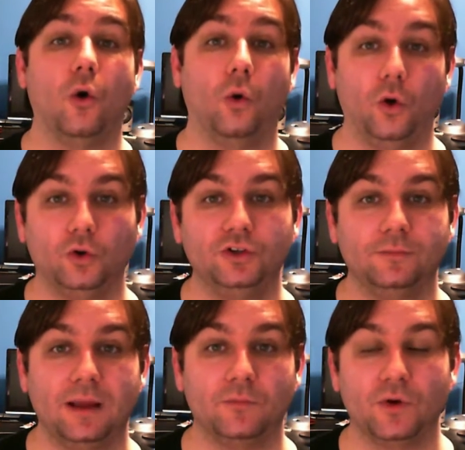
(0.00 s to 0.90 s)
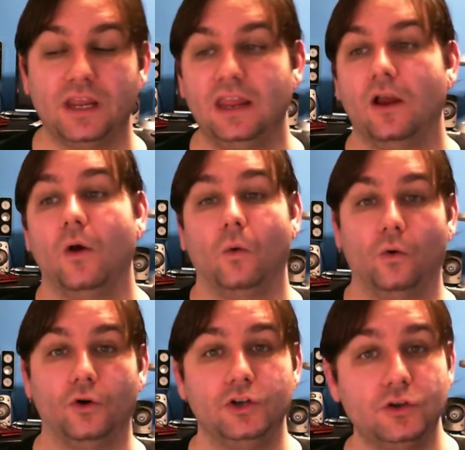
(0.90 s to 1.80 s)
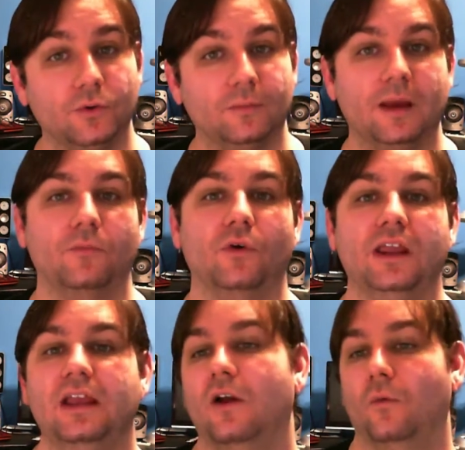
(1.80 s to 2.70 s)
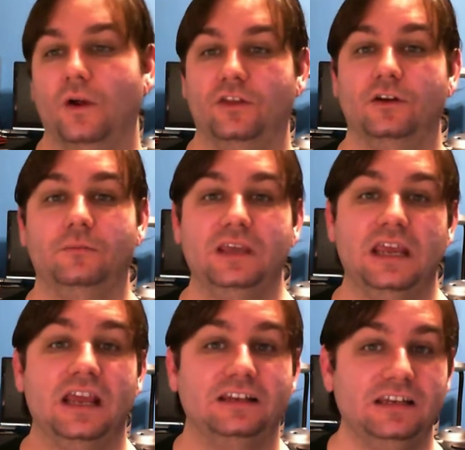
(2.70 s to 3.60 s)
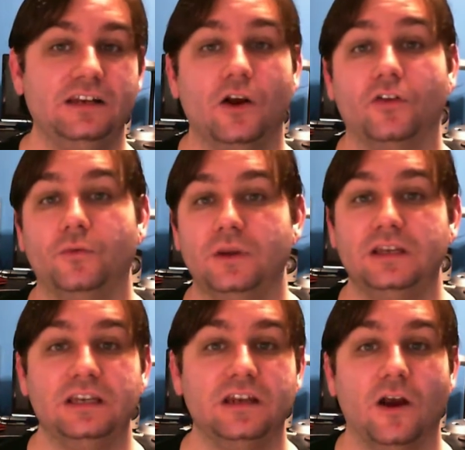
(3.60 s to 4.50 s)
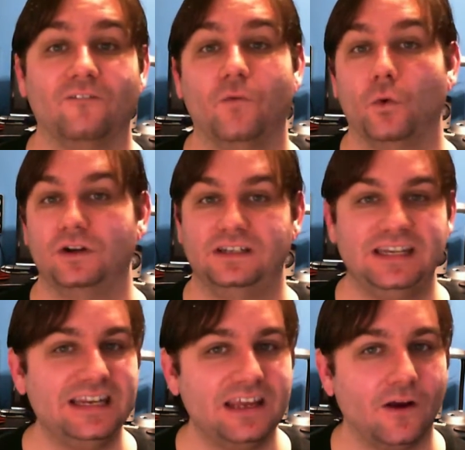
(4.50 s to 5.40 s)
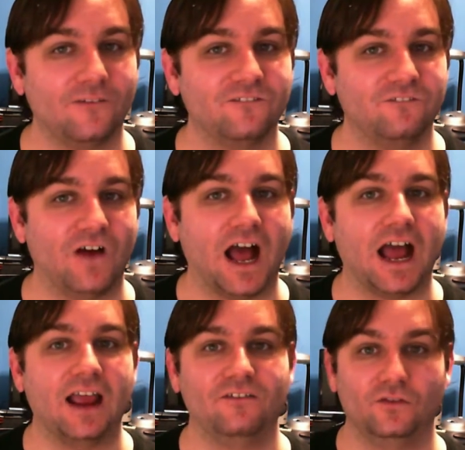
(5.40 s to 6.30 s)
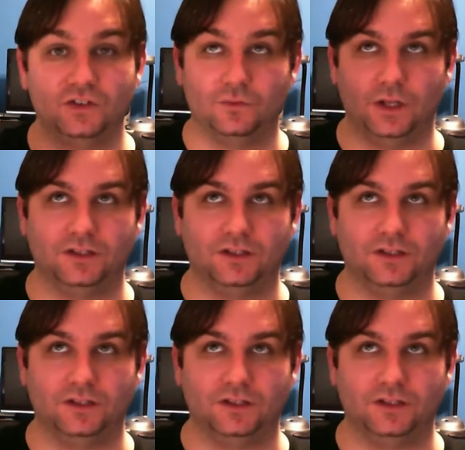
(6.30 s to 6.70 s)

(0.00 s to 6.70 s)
older memory or newer memory, whether it be DDR3, DDR4, DDR5, well,